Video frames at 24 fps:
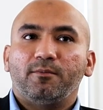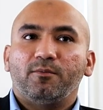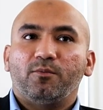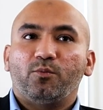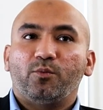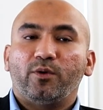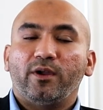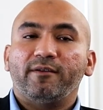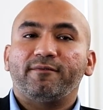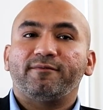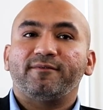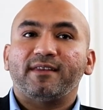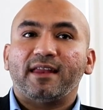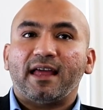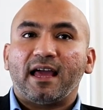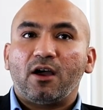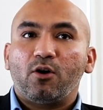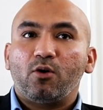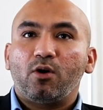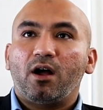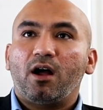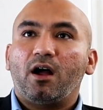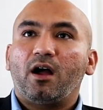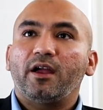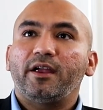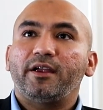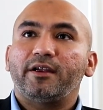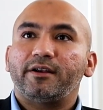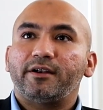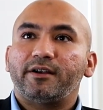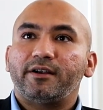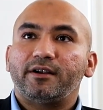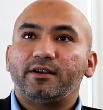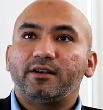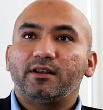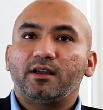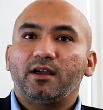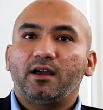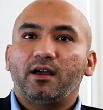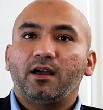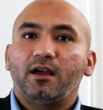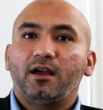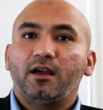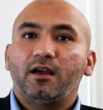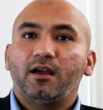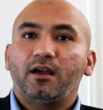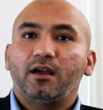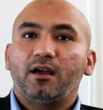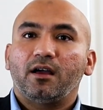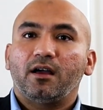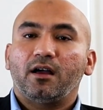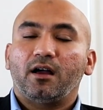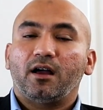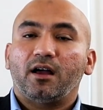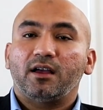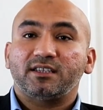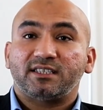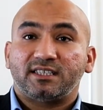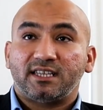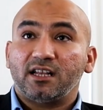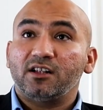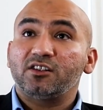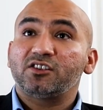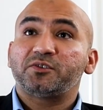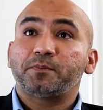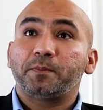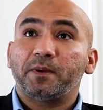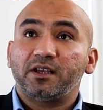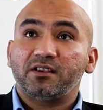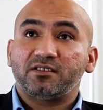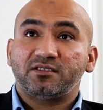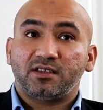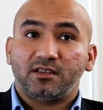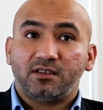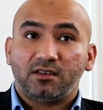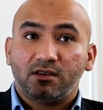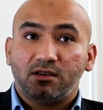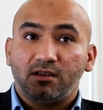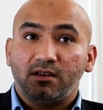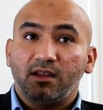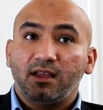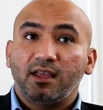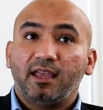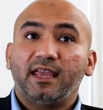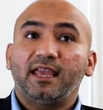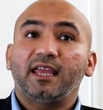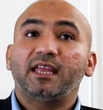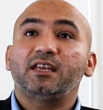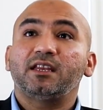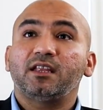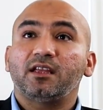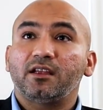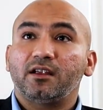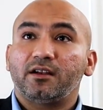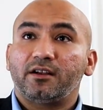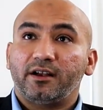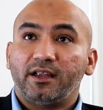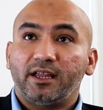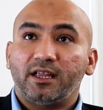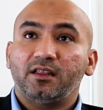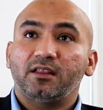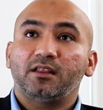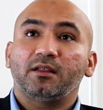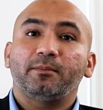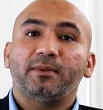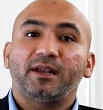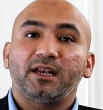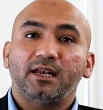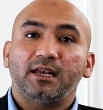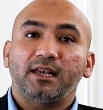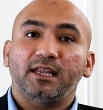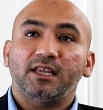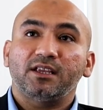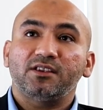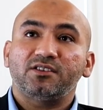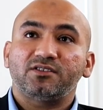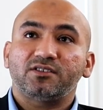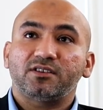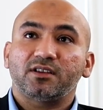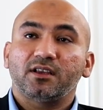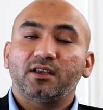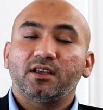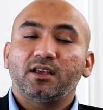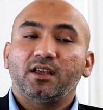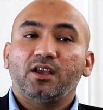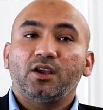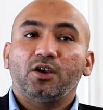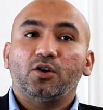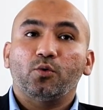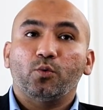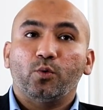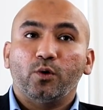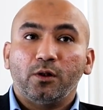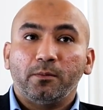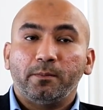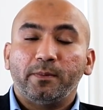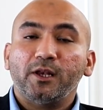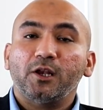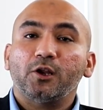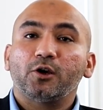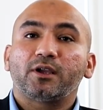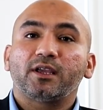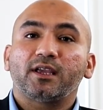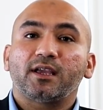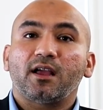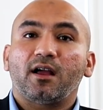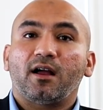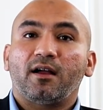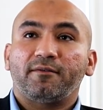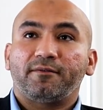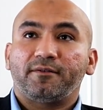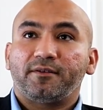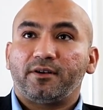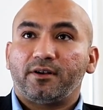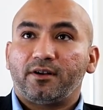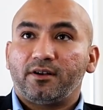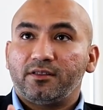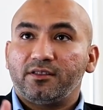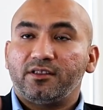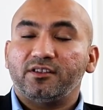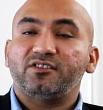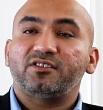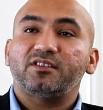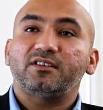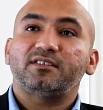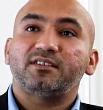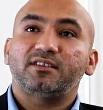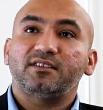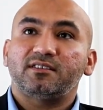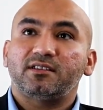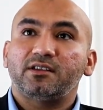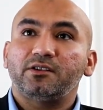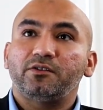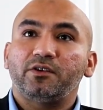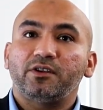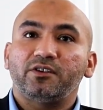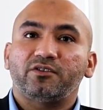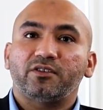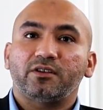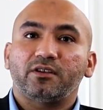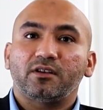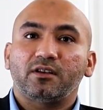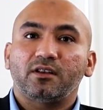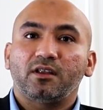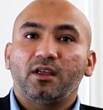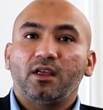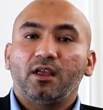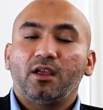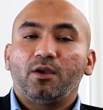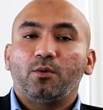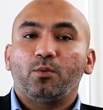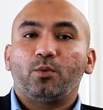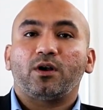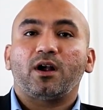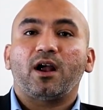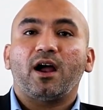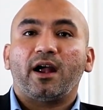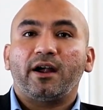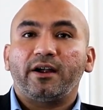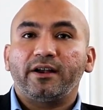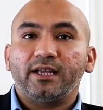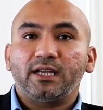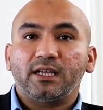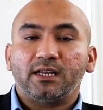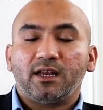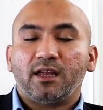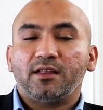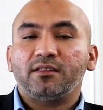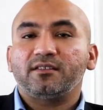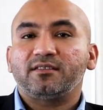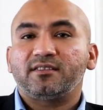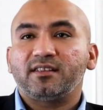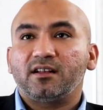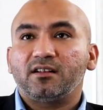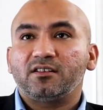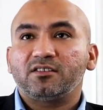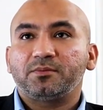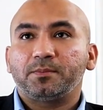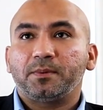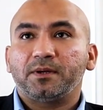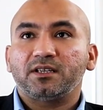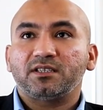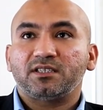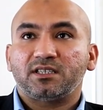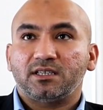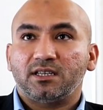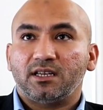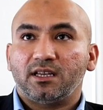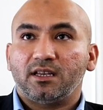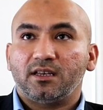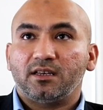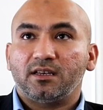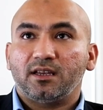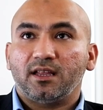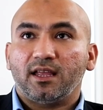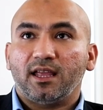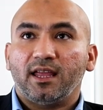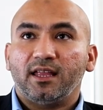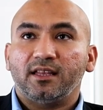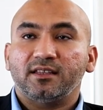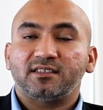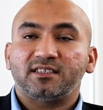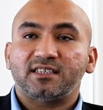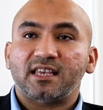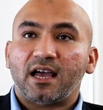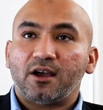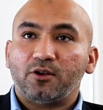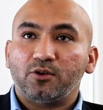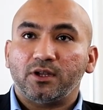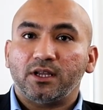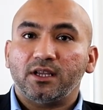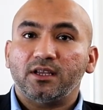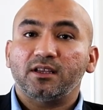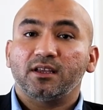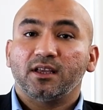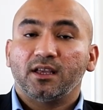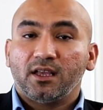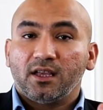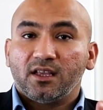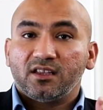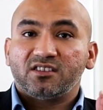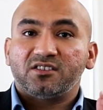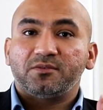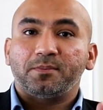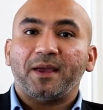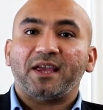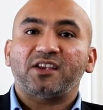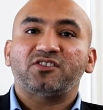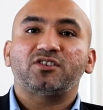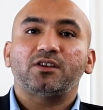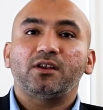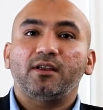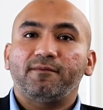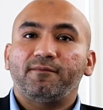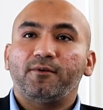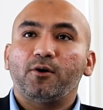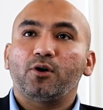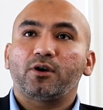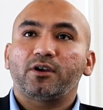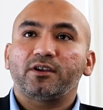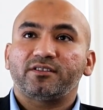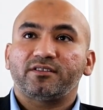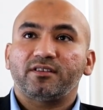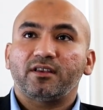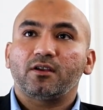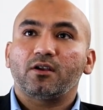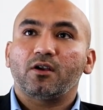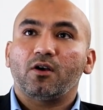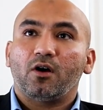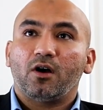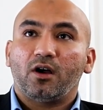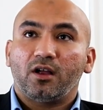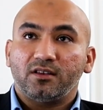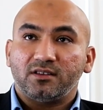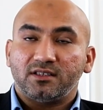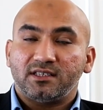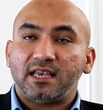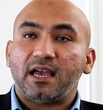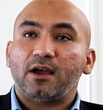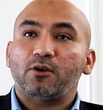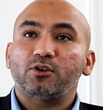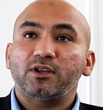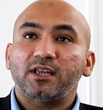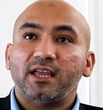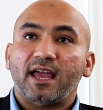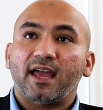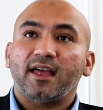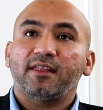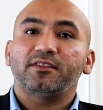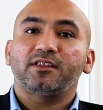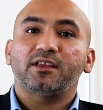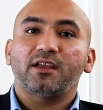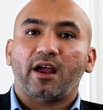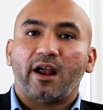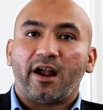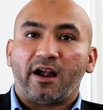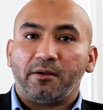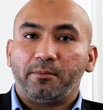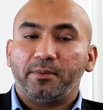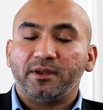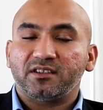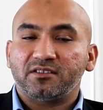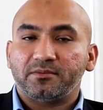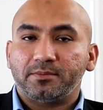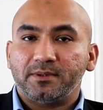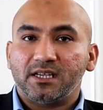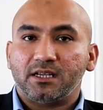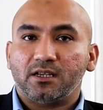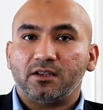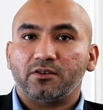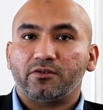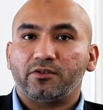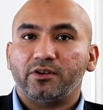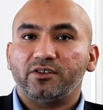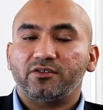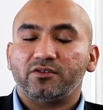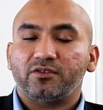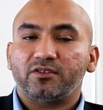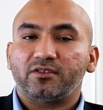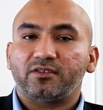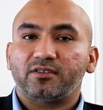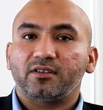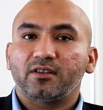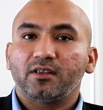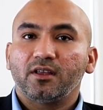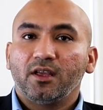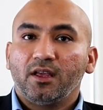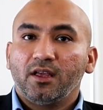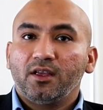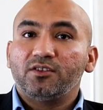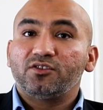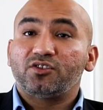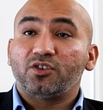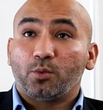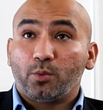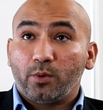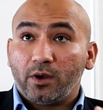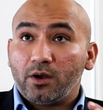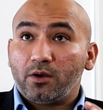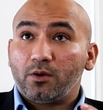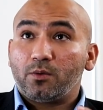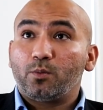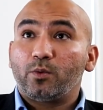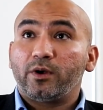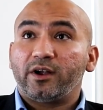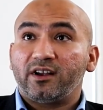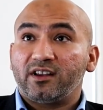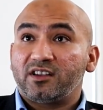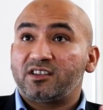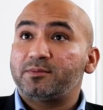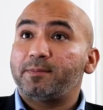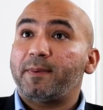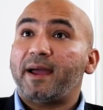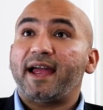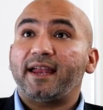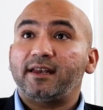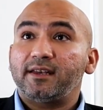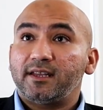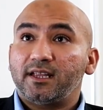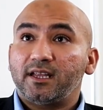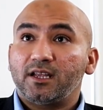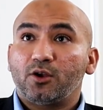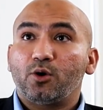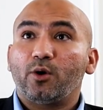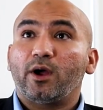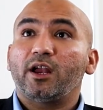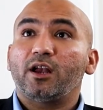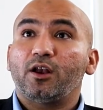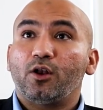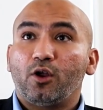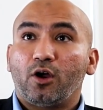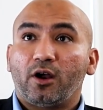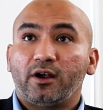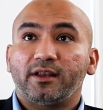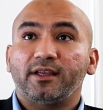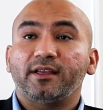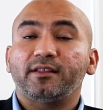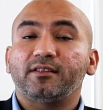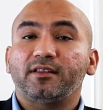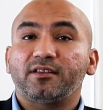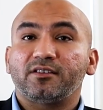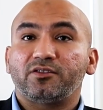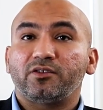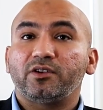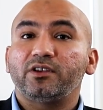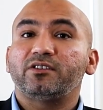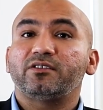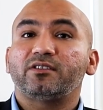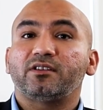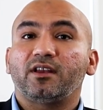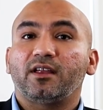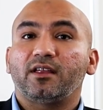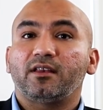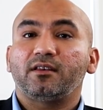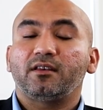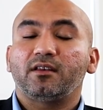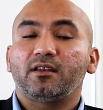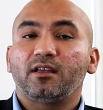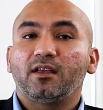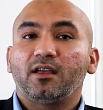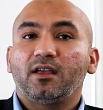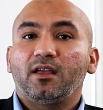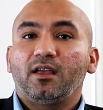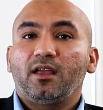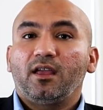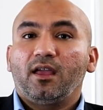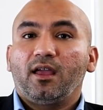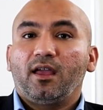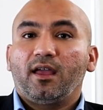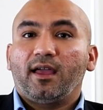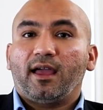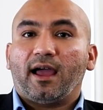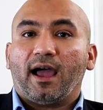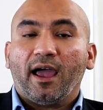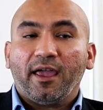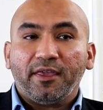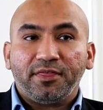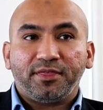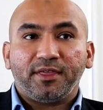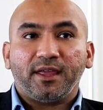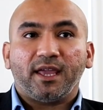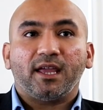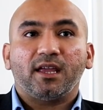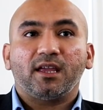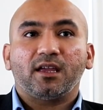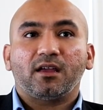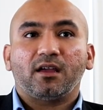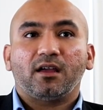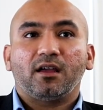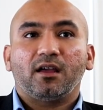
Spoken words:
We've now hired a salesperson in here in the Middle East who will be looking after the GCC region. We're hiring another salesperson in Saudi, especially focusing on Saudi and the Arabic-speaking regions. So we're expanding quite a lot in this region, and I think